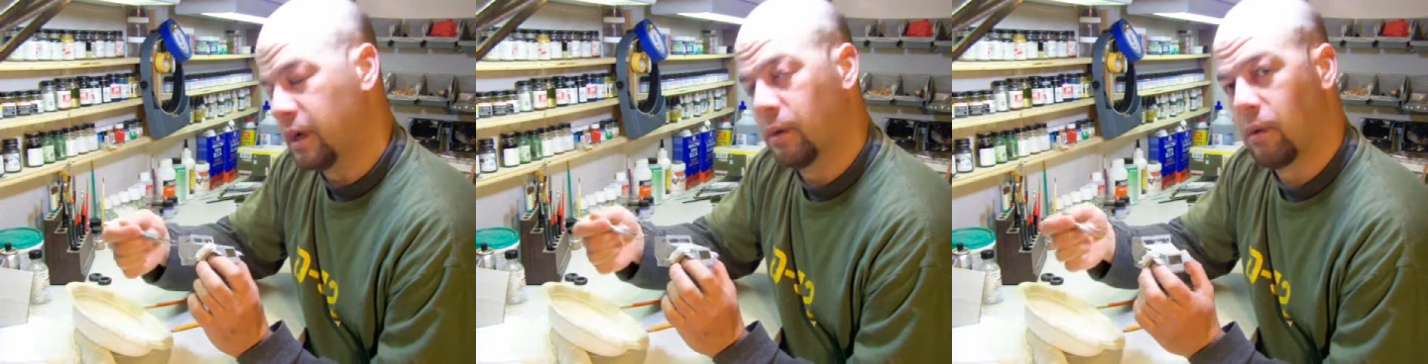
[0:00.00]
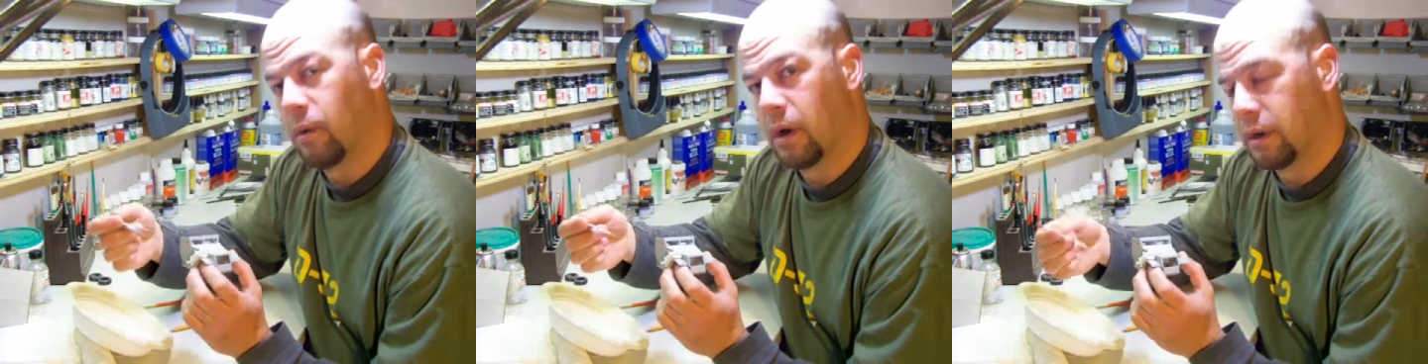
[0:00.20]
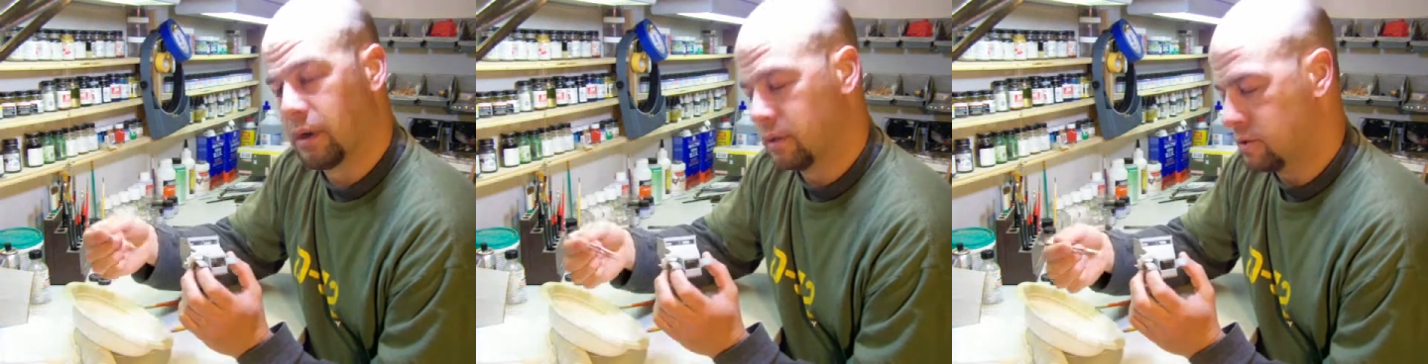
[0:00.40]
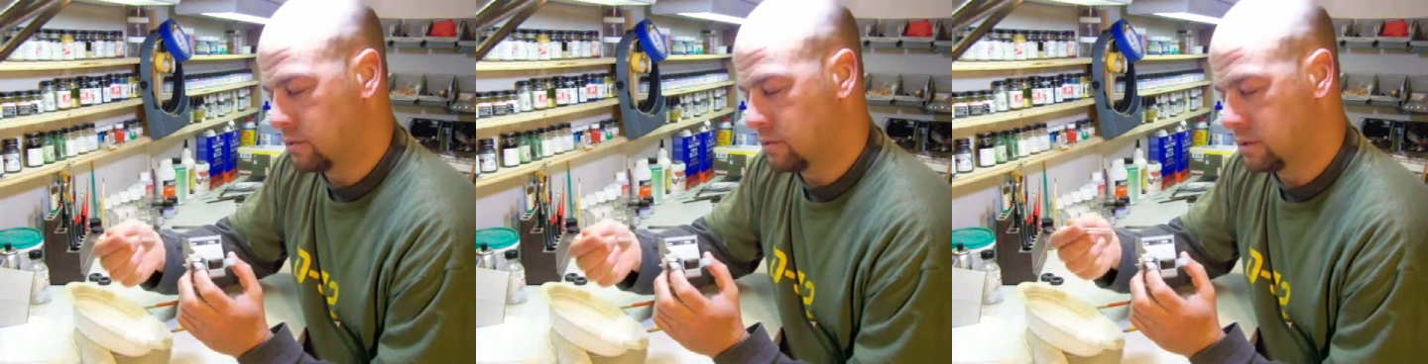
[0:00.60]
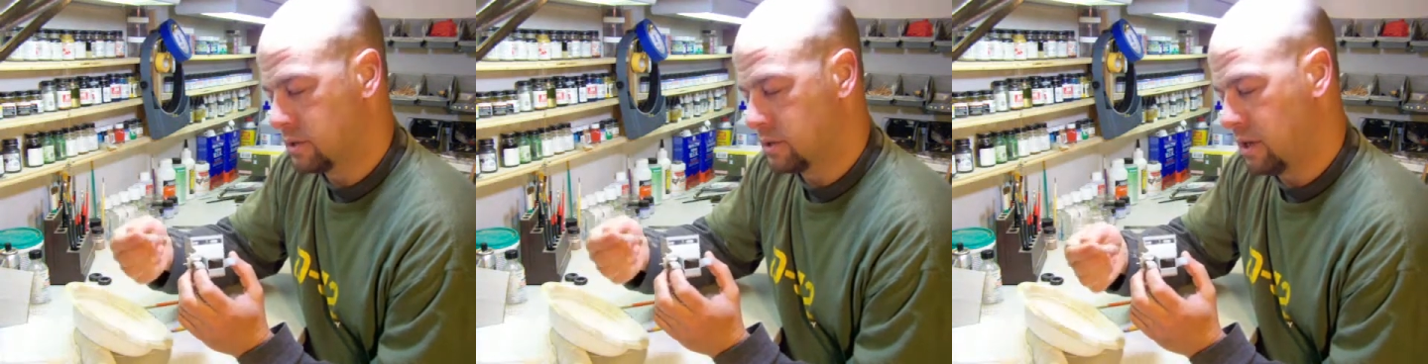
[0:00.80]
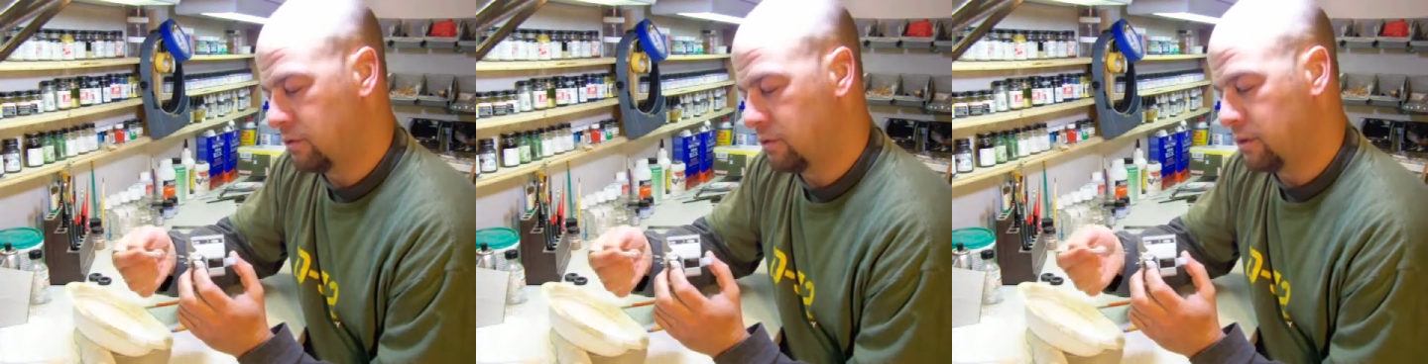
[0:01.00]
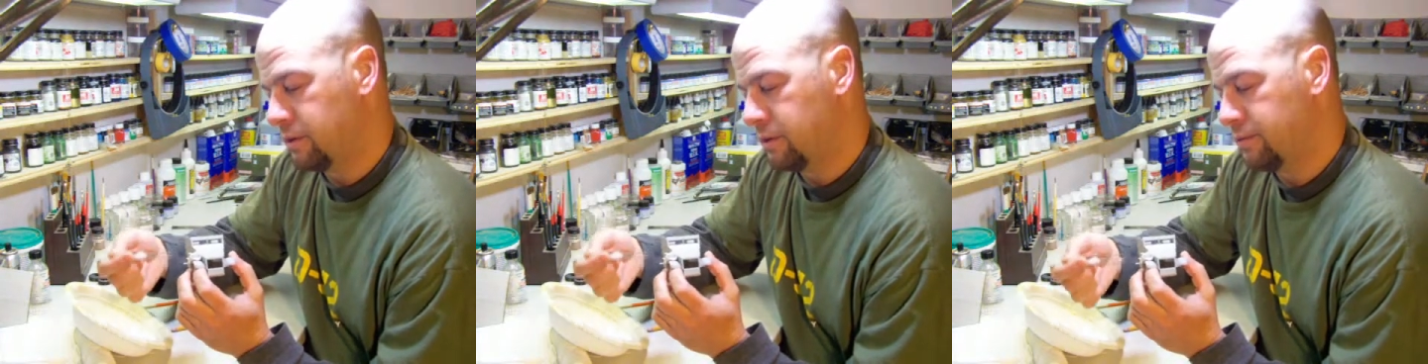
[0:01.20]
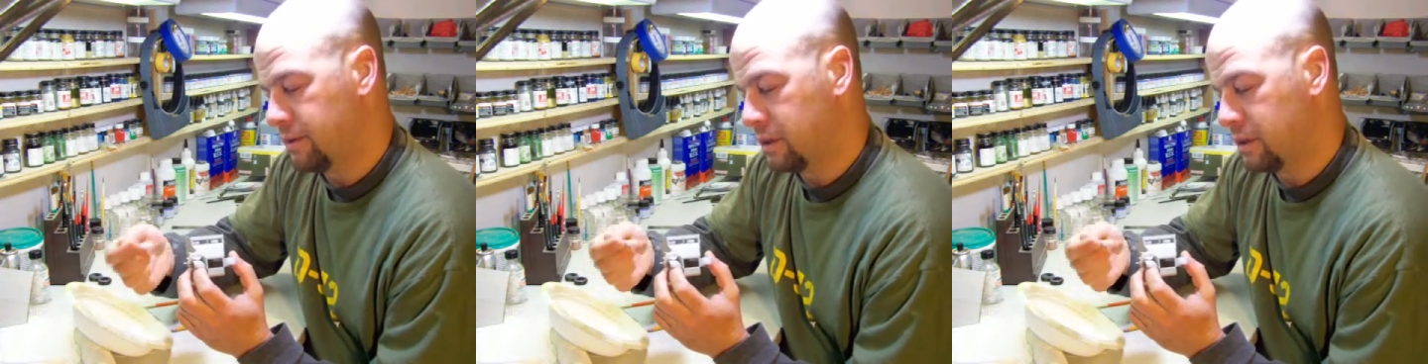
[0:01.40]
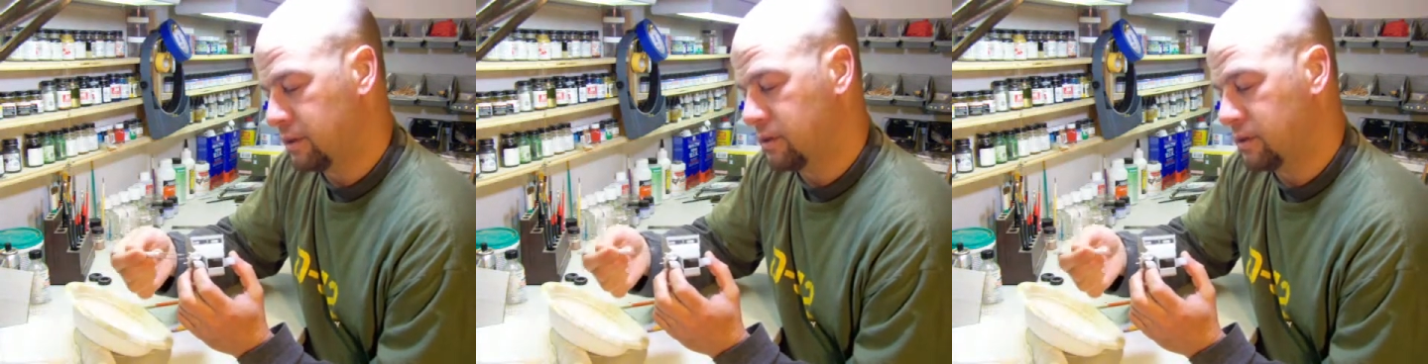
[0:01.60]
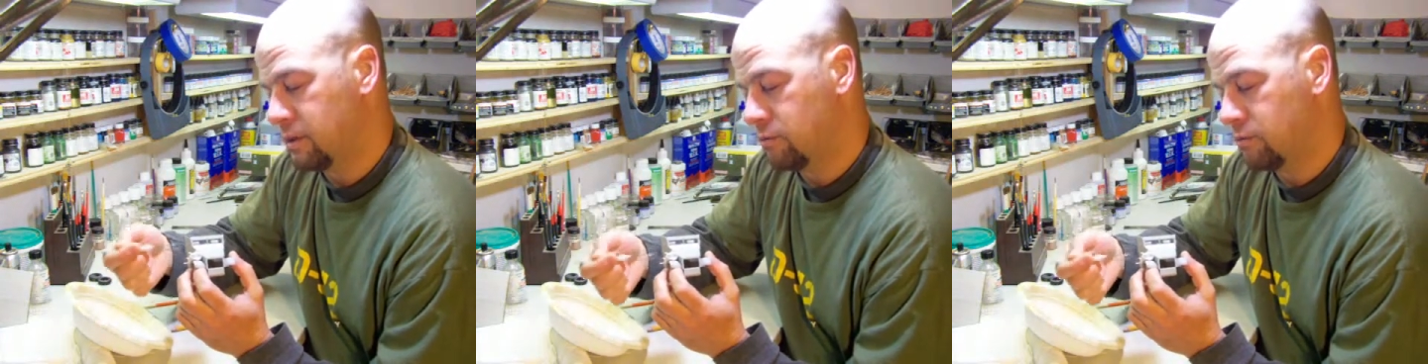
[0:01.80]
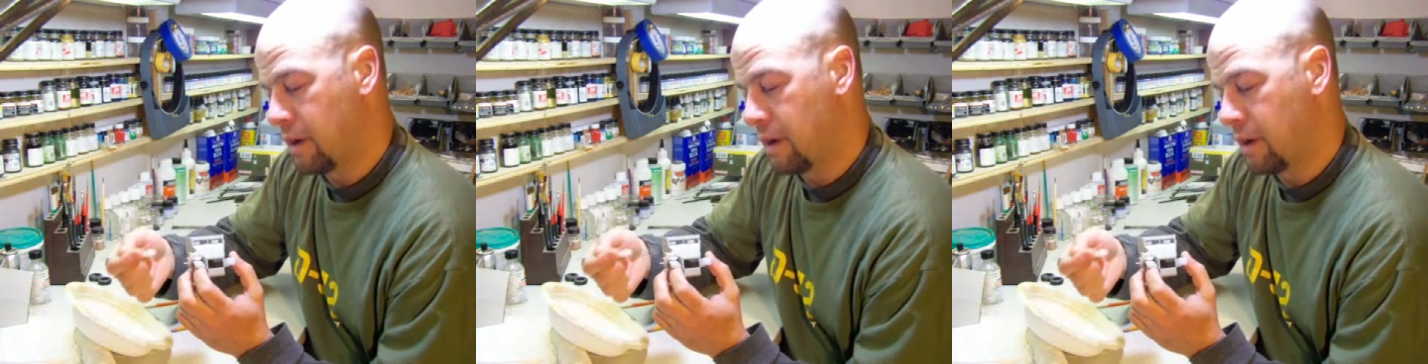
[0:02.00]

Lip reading: than I wanted, so it's not really fitting to the